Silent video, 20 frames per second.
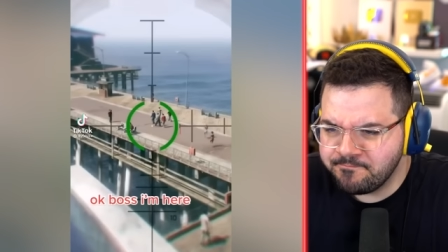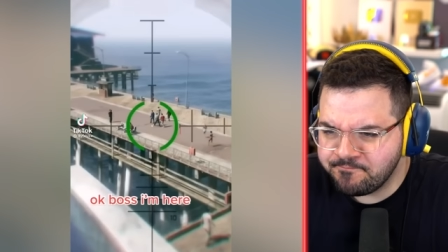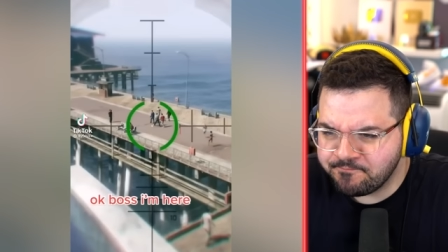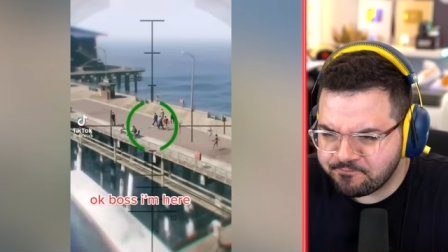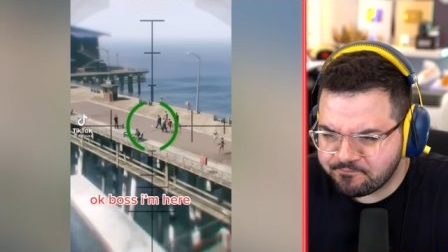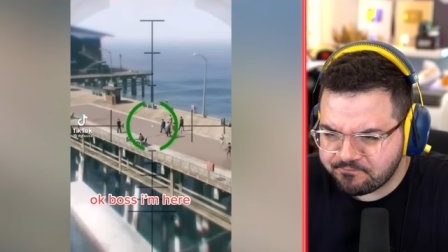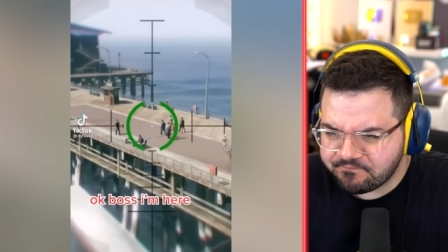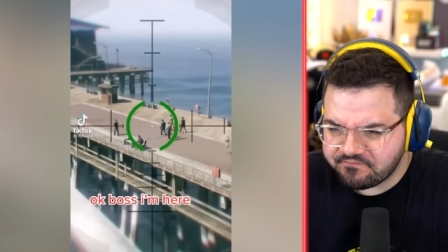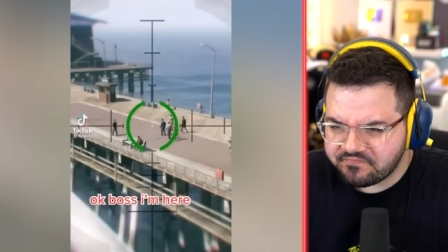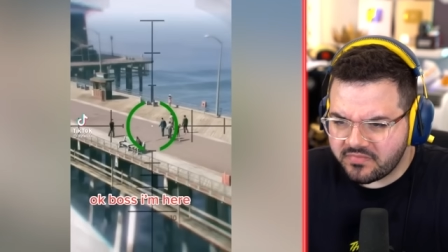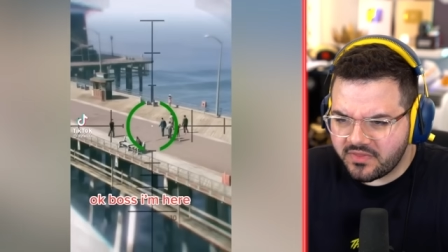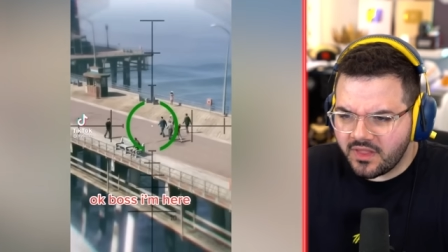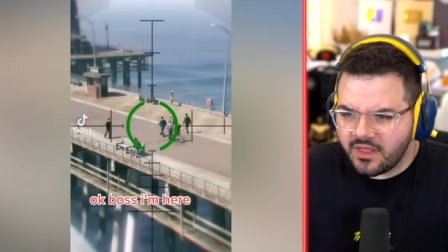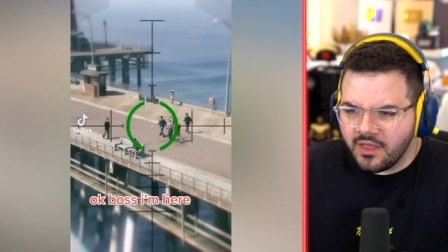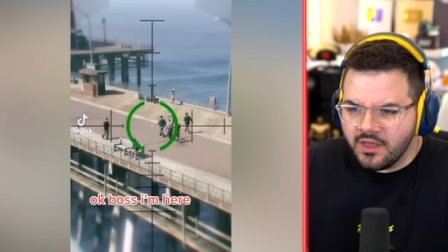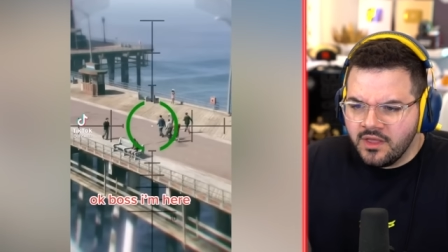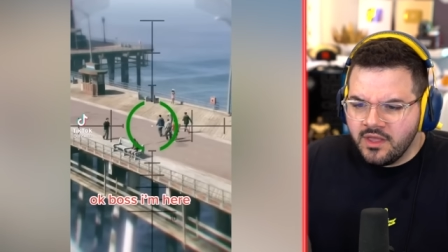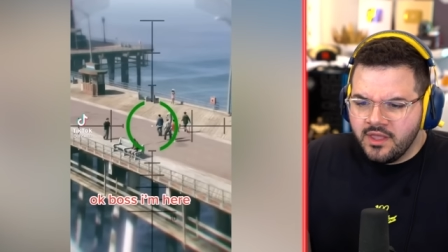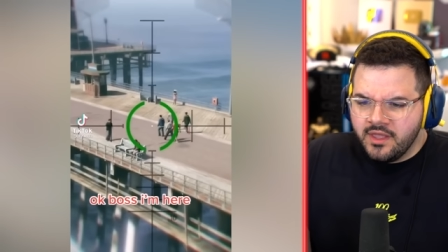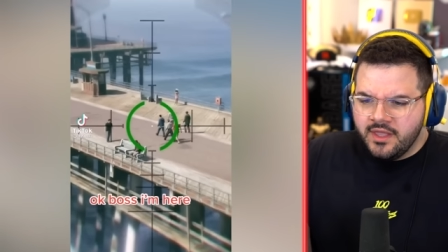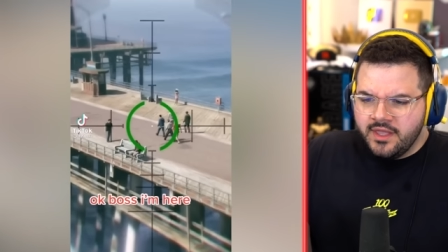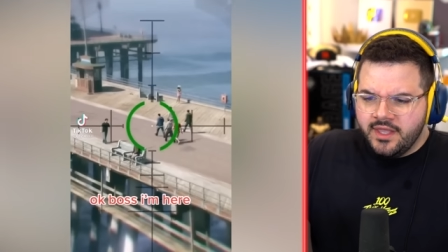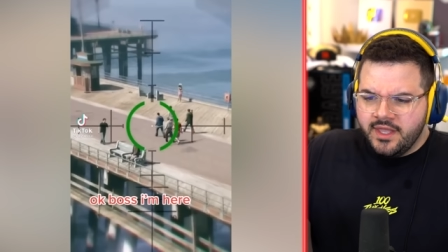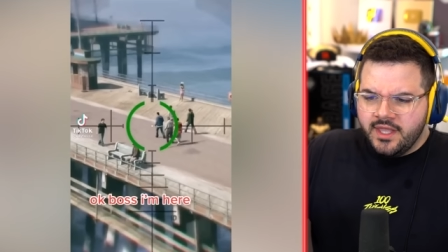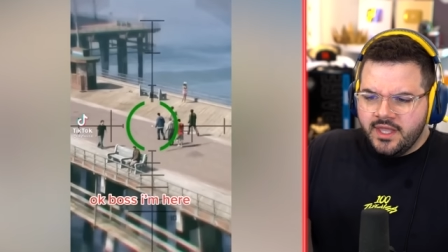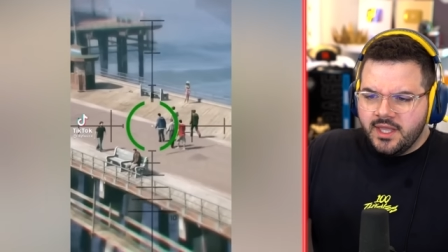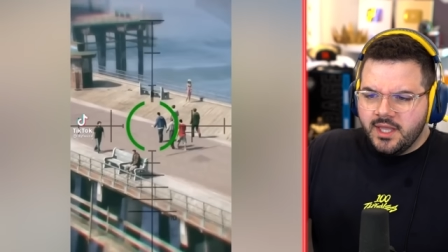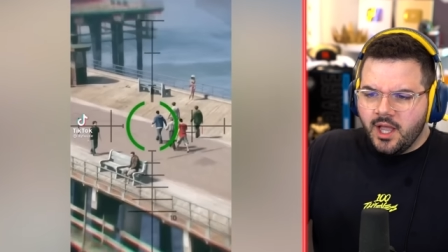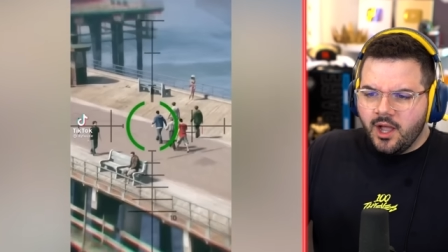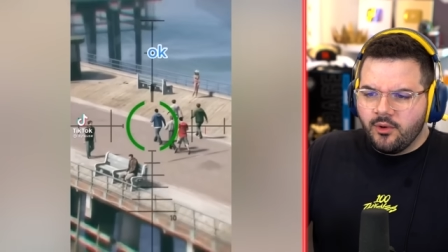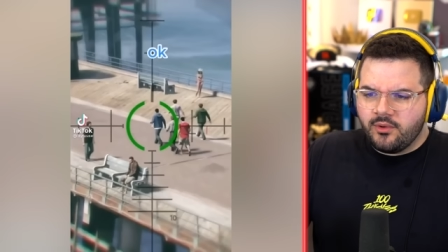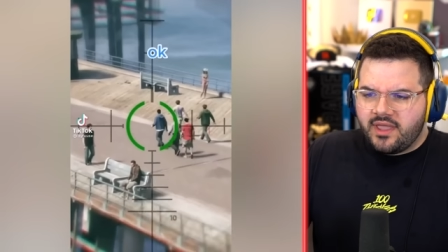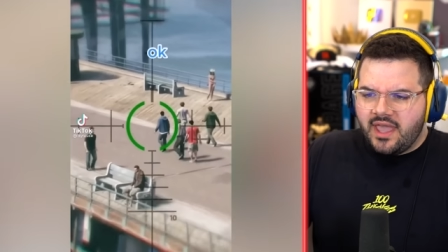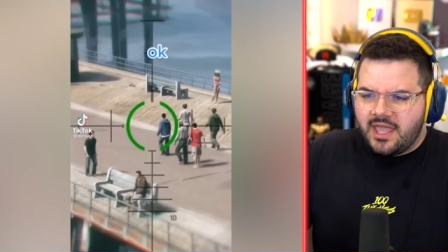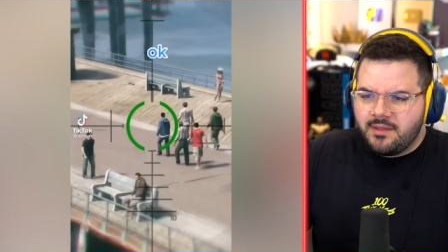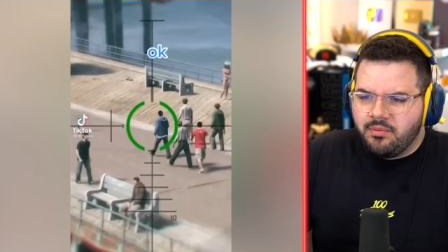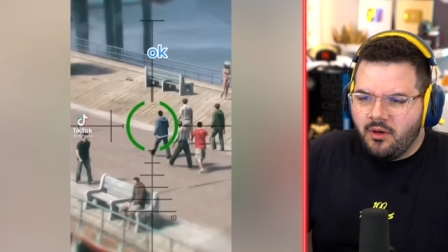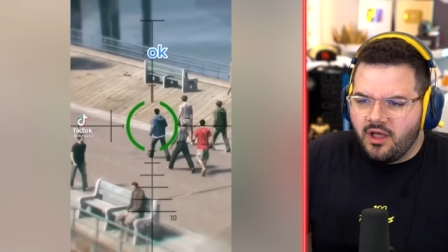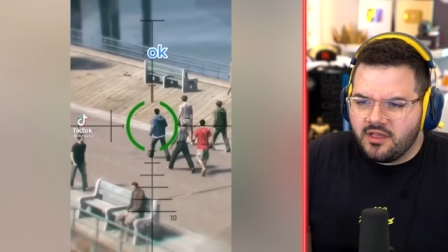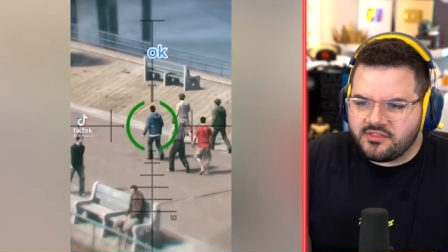Okay, boss, I'm here. Okay,
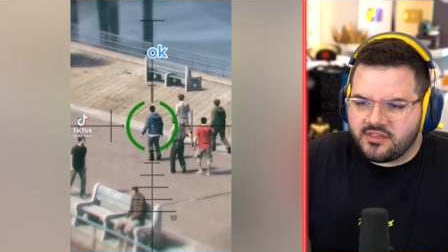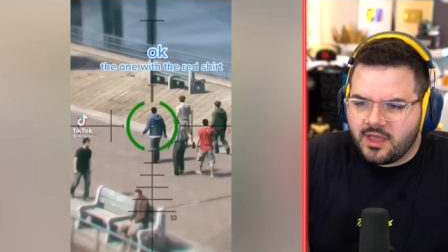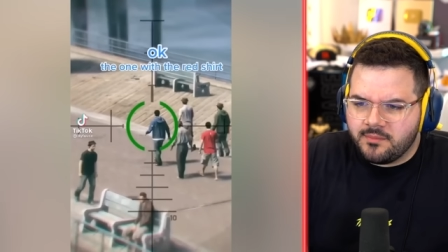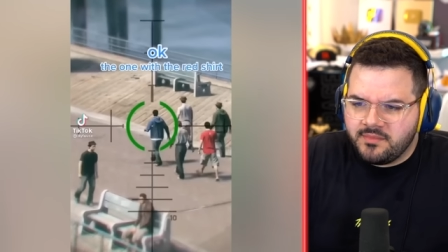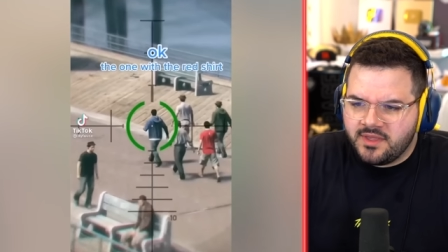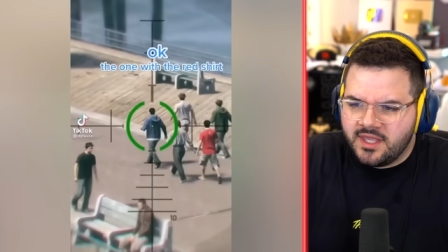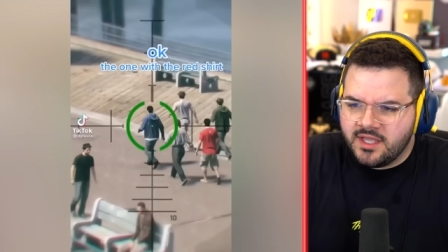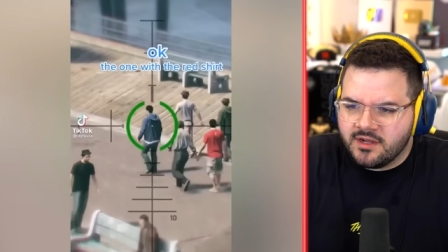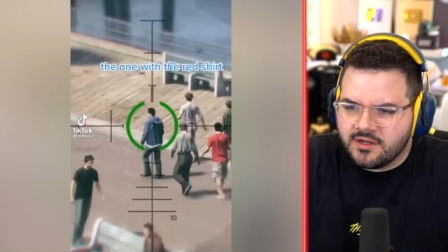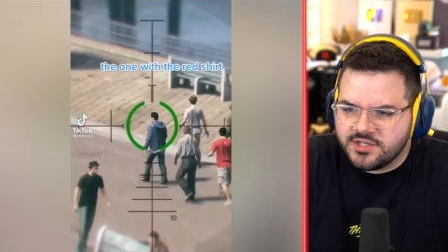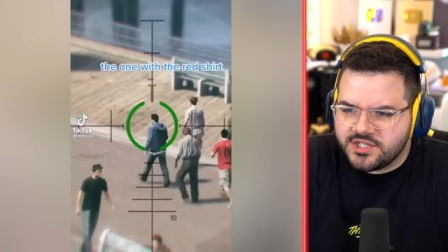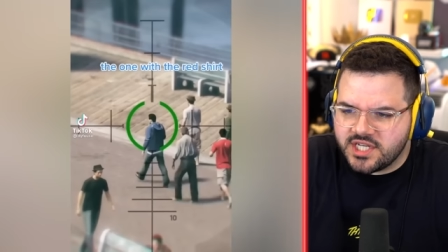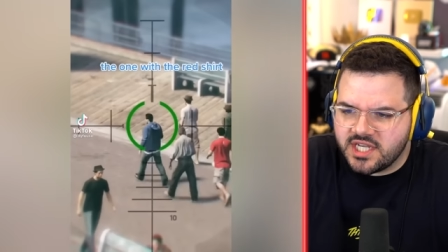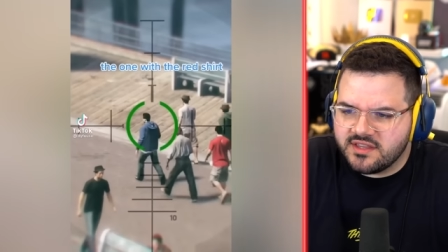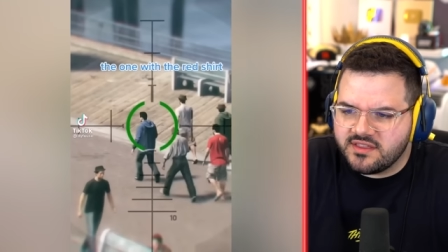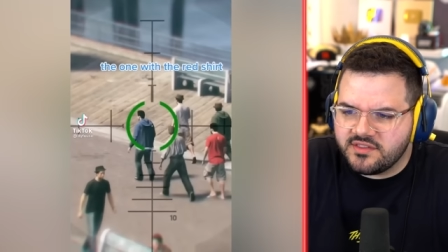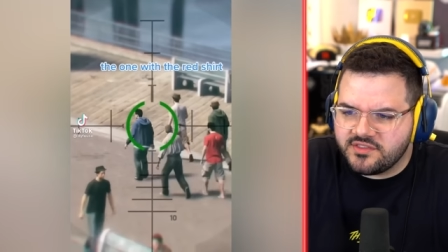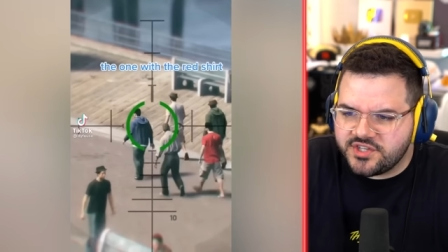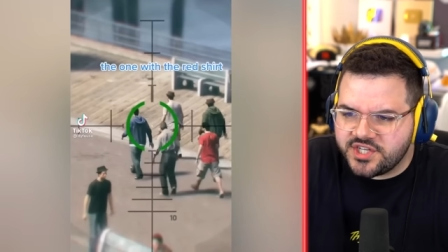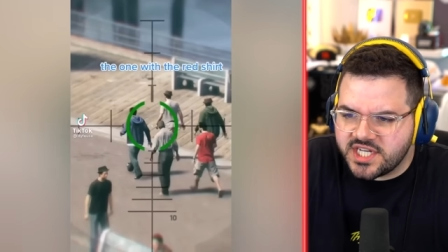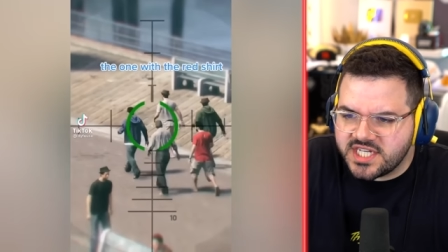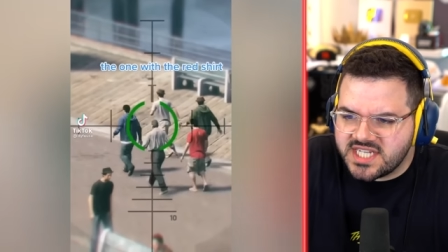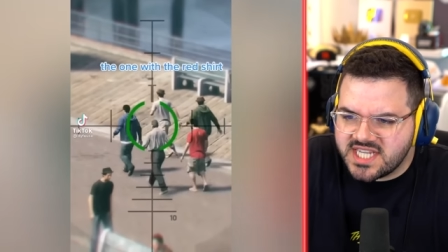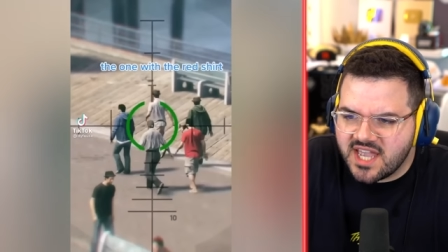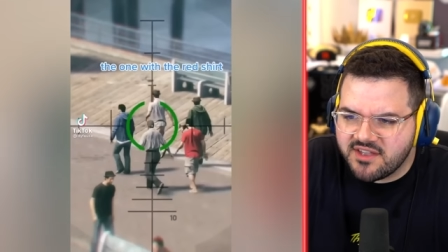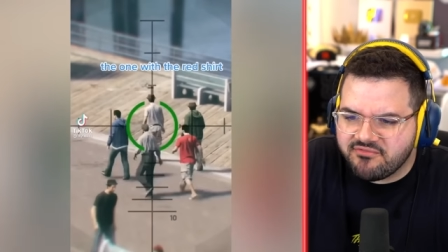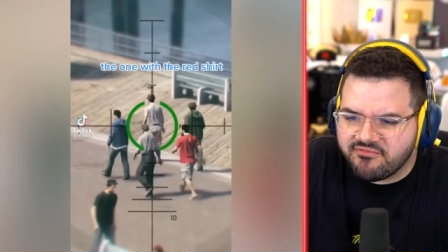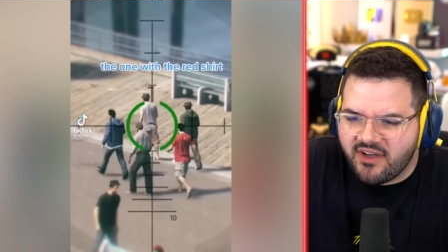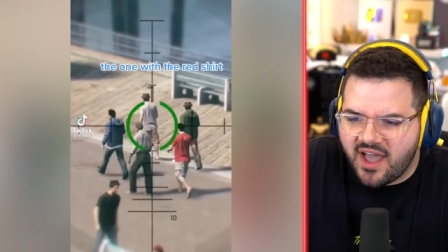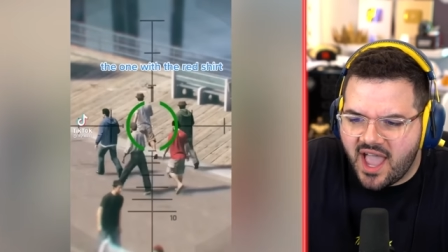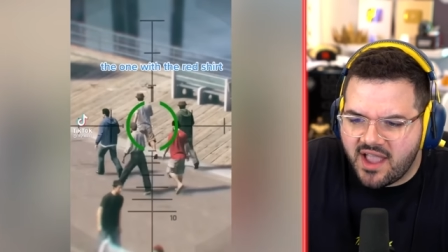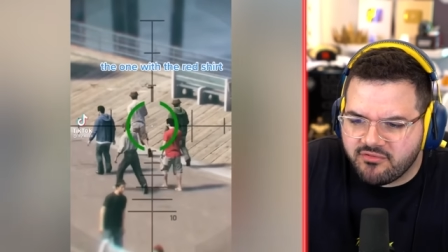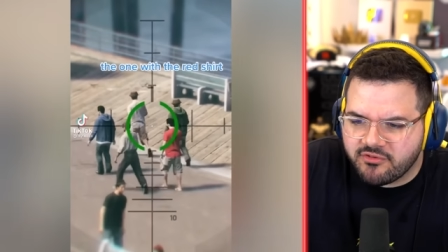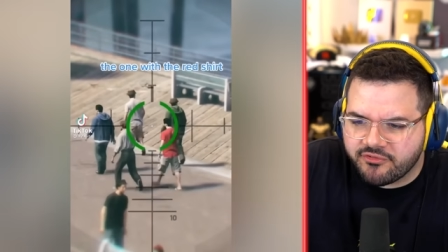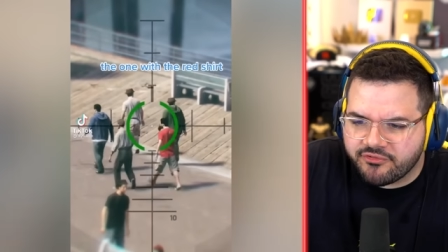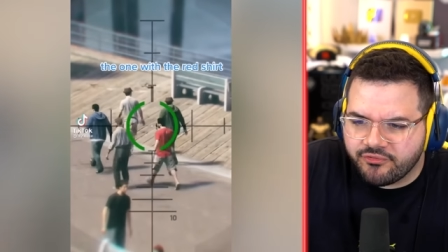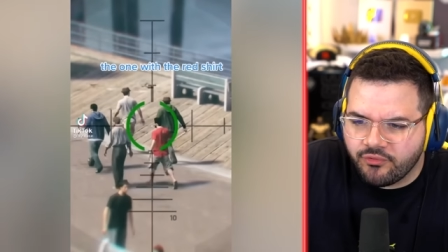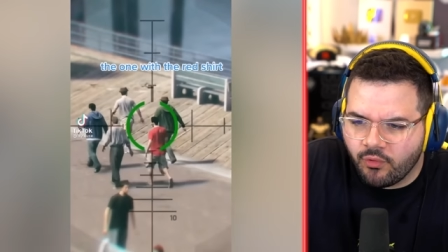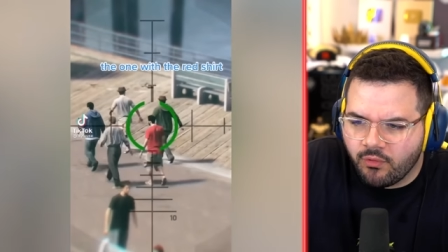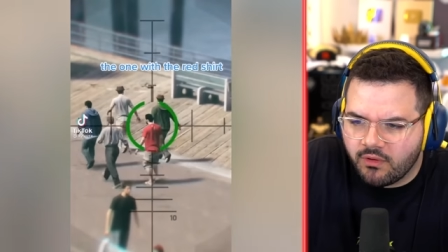boss, I'm here. Is this GTA 5 or
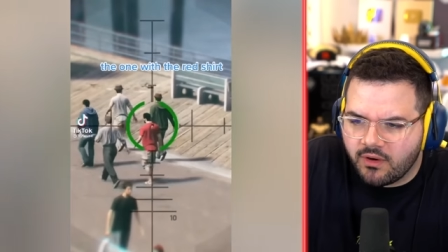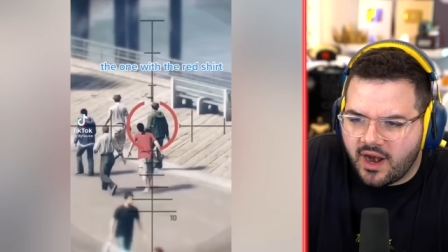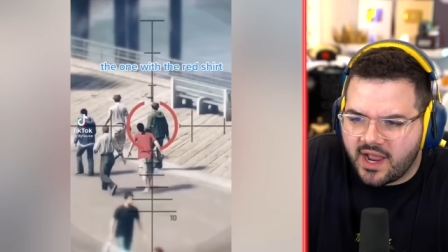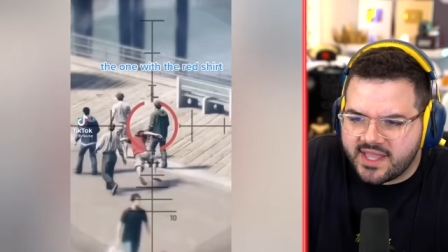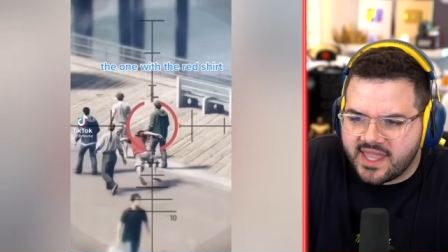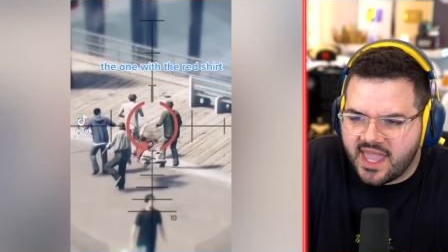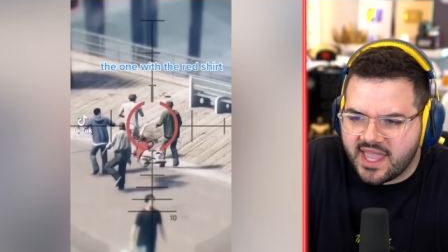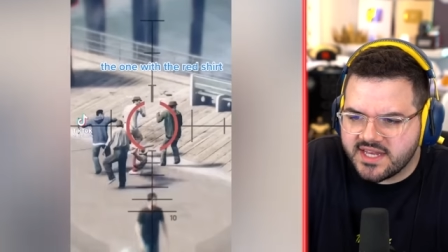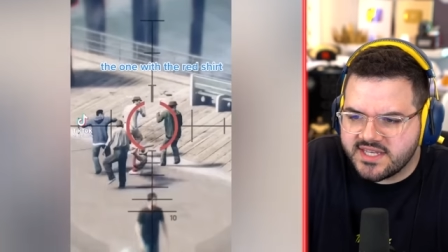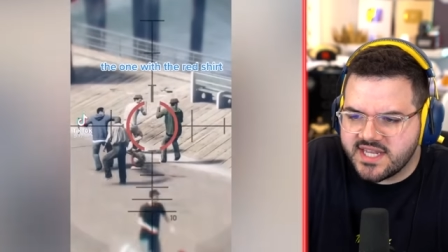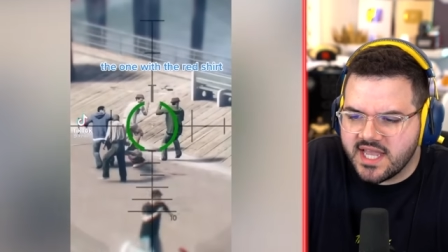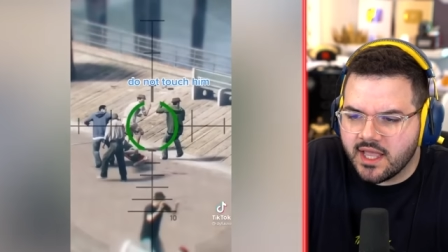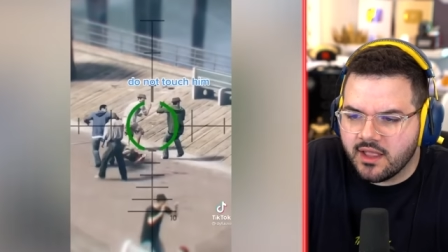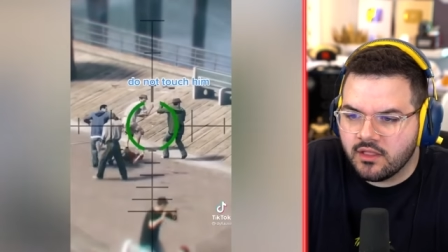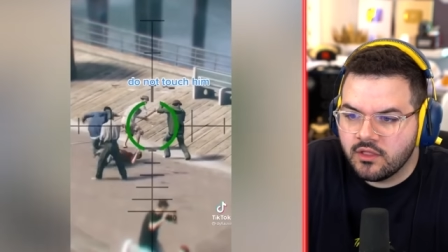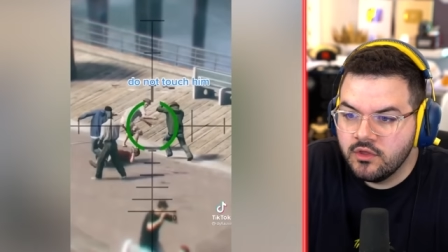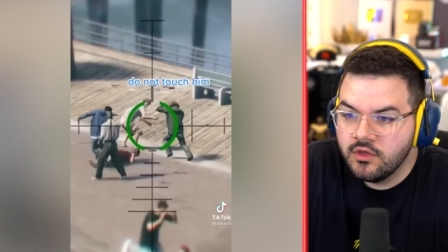4? I can't tell.